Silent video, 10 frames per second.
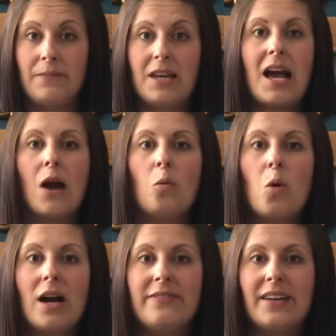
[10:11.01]
how
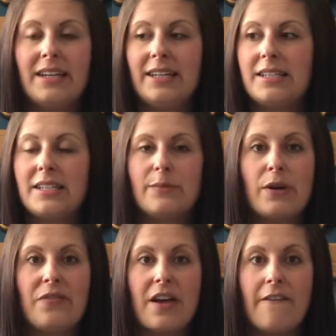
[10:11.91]
wide they need to
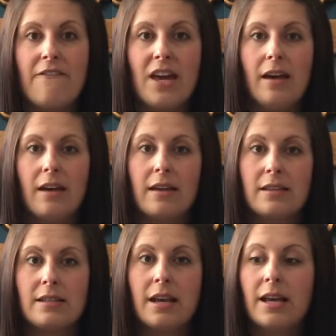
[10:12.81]
spread their fingers